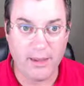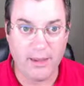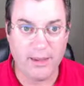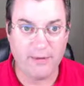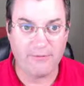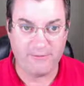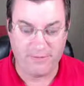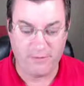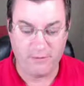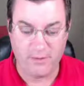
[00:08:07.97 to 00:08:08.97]
F,
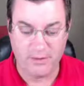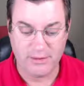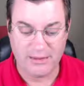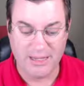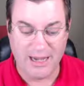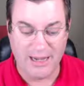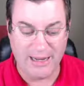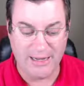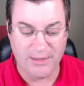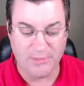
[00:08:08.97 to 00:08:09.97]

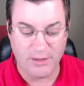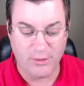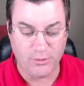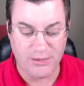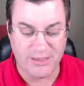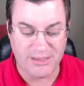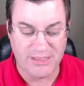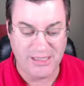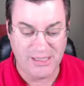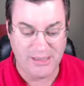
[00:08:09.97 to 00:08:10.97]
tied. I'm going to use the
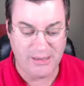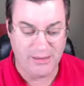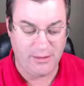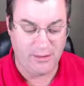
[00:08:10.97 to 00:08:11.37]
T